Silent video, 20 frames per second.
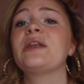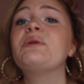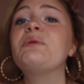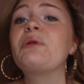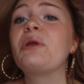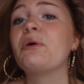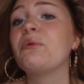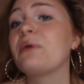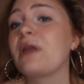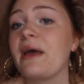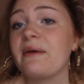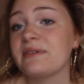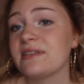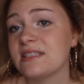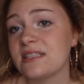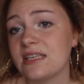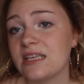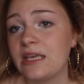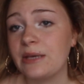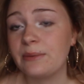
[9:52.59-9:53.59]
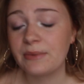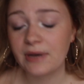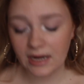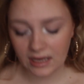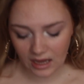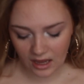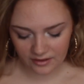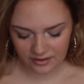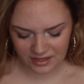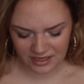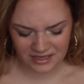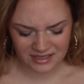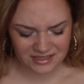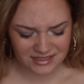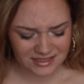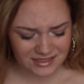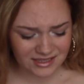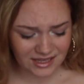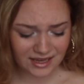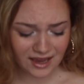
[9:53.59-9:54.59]
don't know what I was thinking when I got
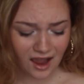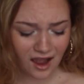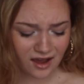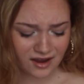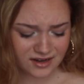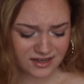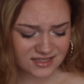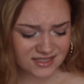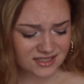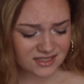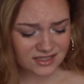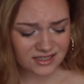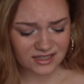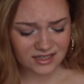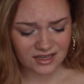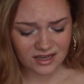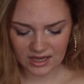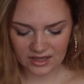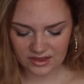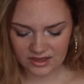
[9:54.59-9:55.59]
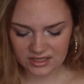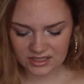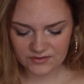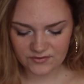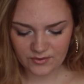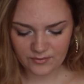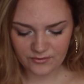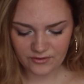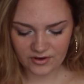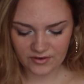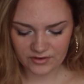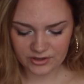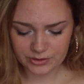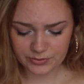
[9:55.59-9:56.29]
this, like, honestly. I got this from Forever